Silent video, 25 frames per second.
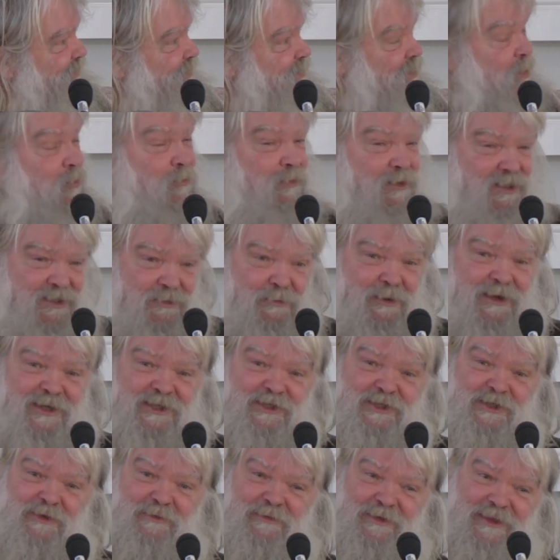there's no reason why
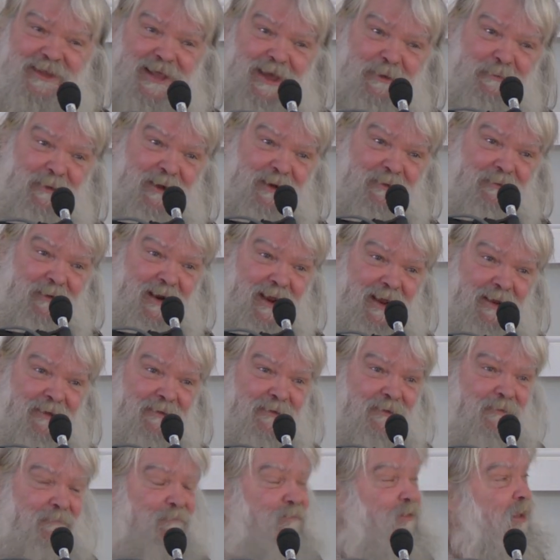it shouldn't be that way
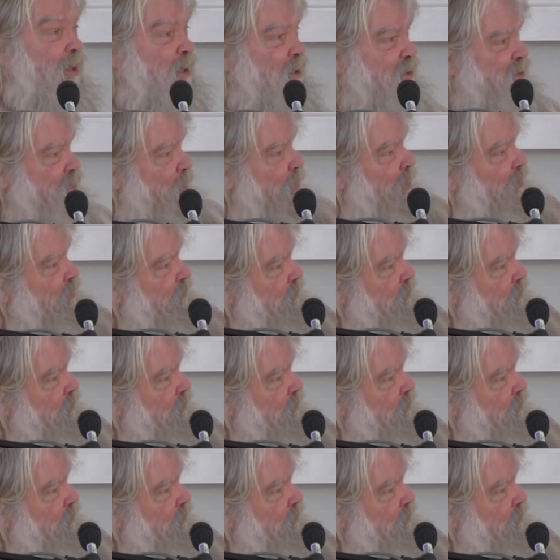around. So I